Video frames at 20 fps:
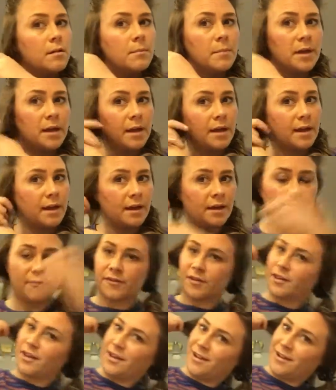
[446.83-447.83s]
But I
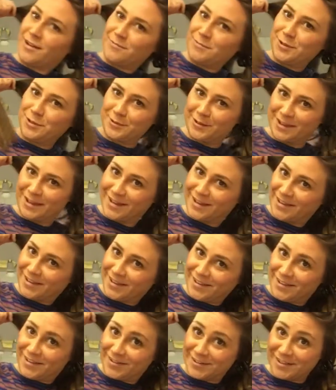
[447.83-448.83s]
feel like I'm doing it a
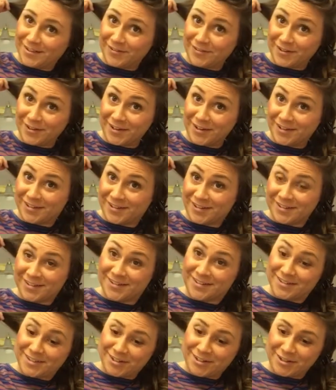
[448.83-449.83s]
little different
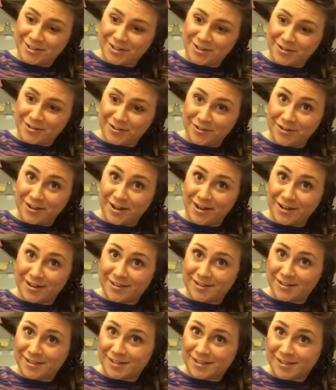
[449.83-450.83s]
to show you
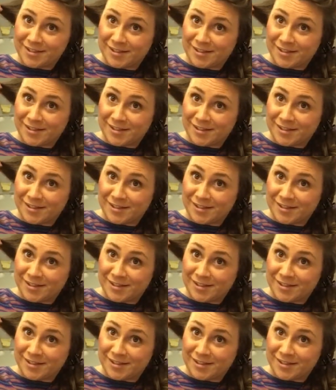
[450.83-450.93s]
guys.